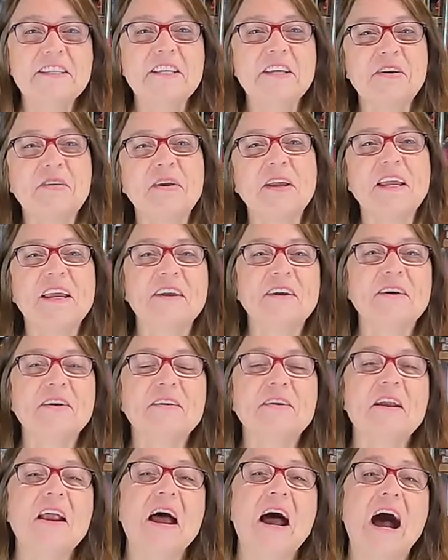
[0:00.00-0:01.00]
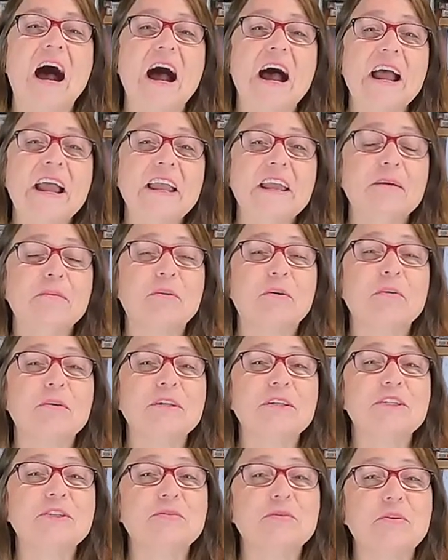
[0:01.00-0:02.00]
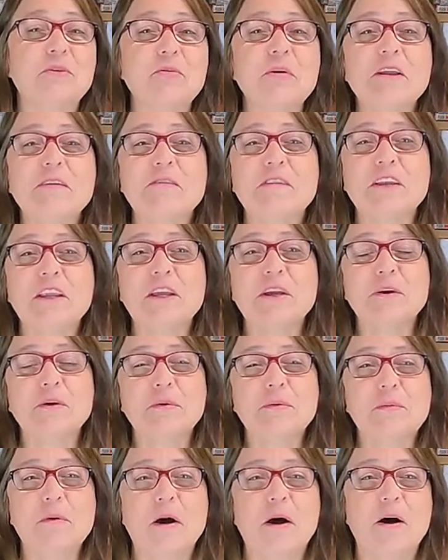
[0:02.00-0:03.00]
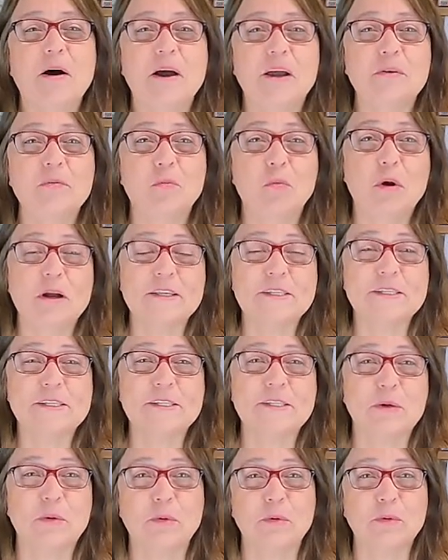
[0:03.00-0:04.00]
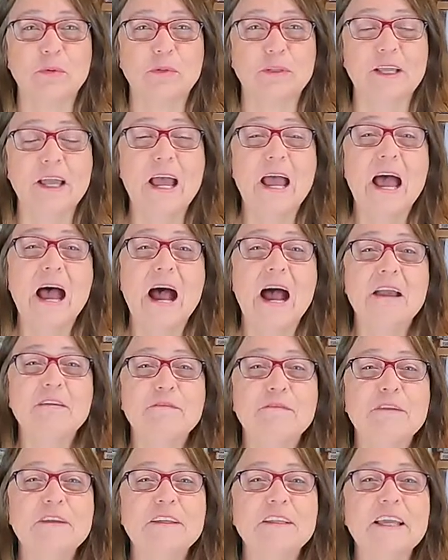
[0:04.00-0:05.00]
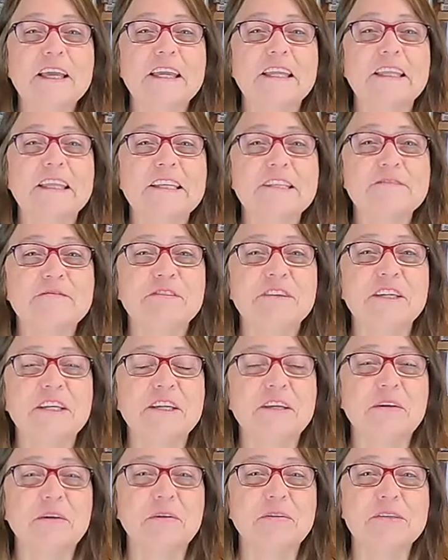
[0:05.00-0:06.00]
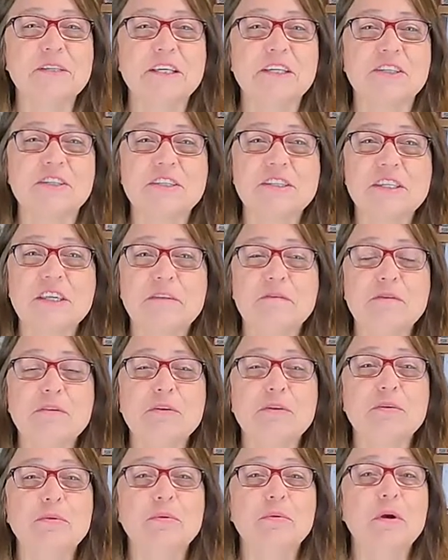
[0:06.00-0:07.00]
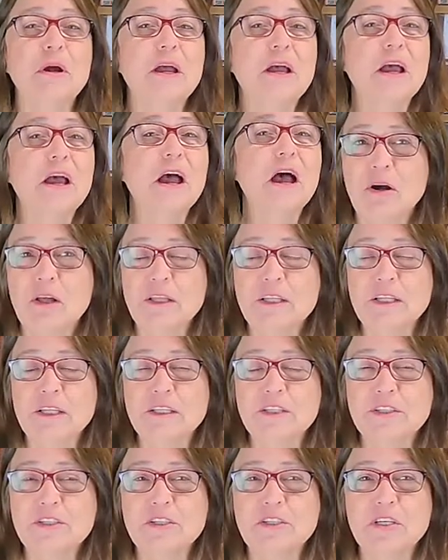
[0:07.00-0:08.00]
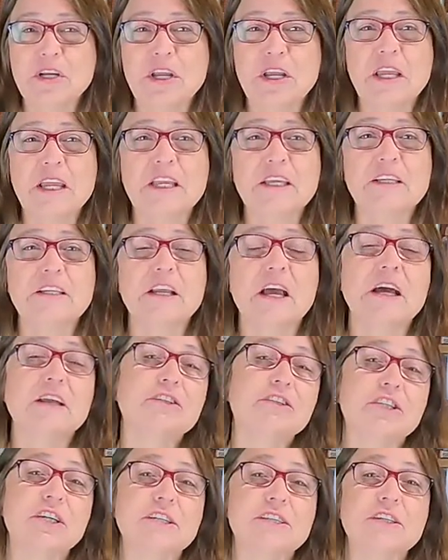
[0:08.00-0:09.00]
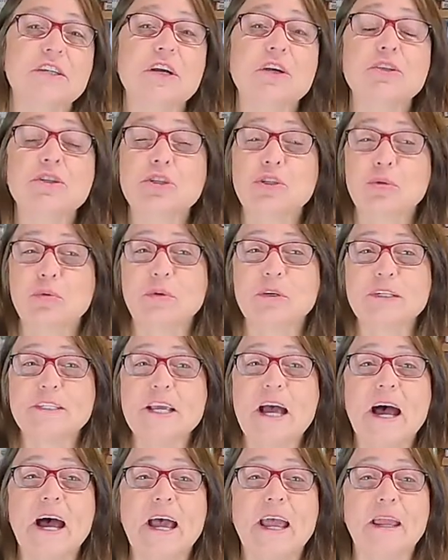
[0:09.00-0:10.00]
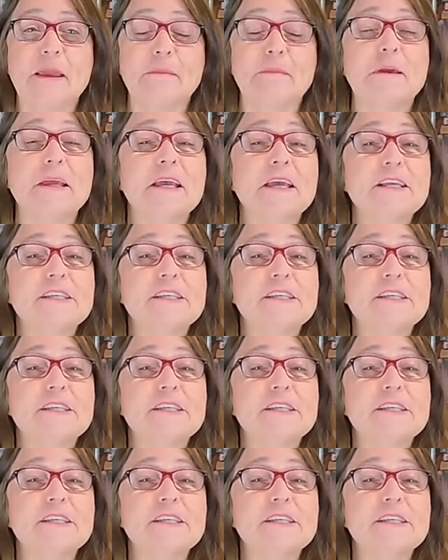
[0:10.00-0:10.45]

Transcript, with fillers: Teri here. I am going to do a quick video on what sold. I feel like these videos could just give you knowledge in just a short time.